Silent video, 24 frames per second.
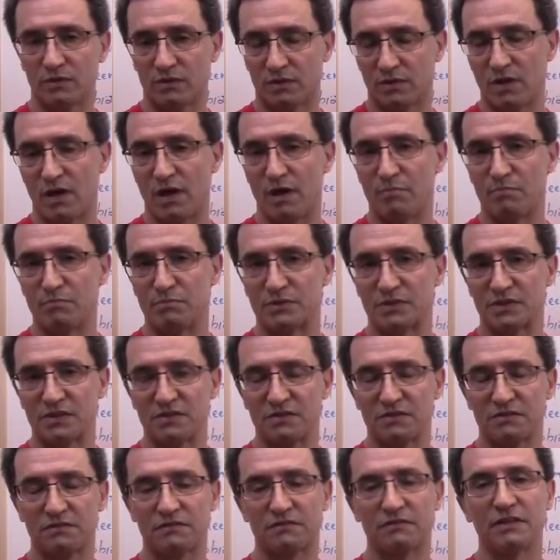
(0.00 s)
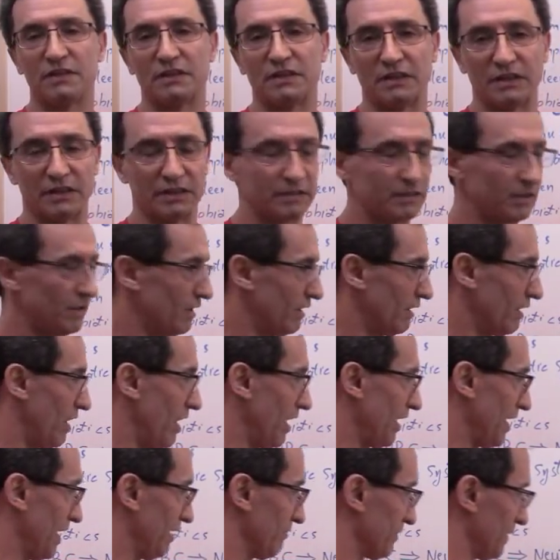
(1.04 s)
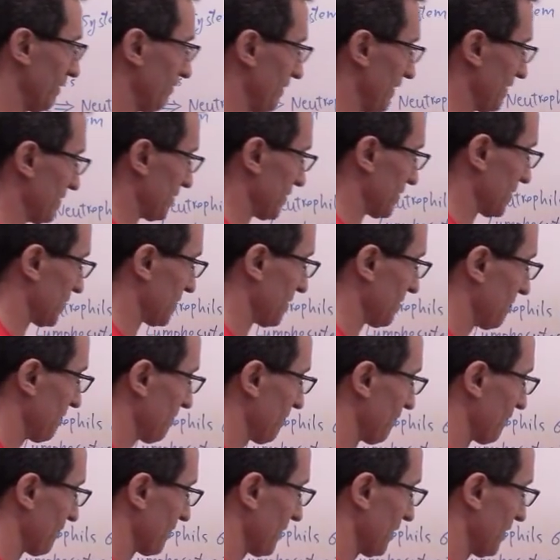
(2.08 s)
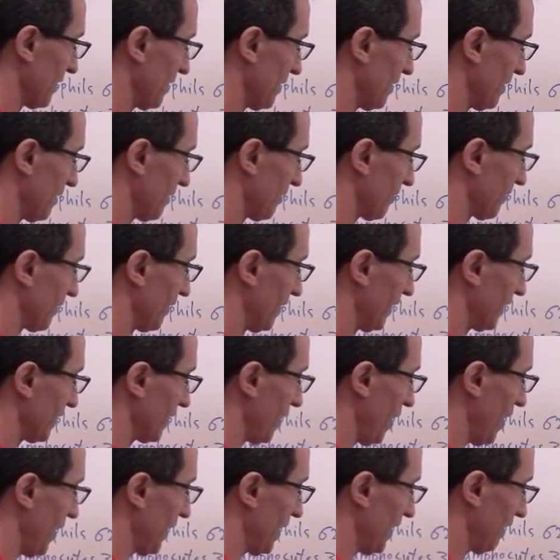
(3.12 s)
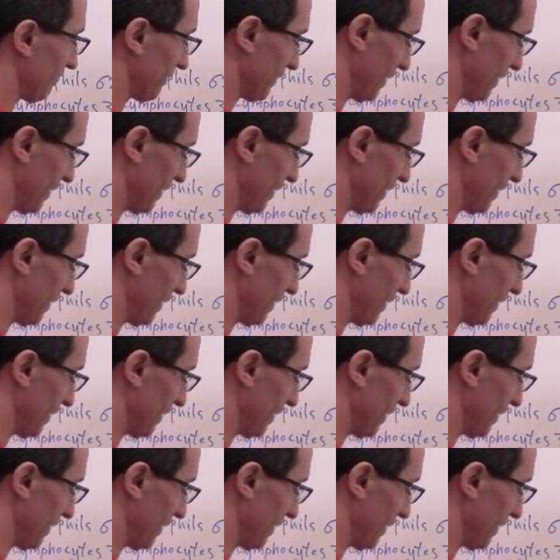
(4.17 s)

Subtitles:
comes third line of defense. Third line of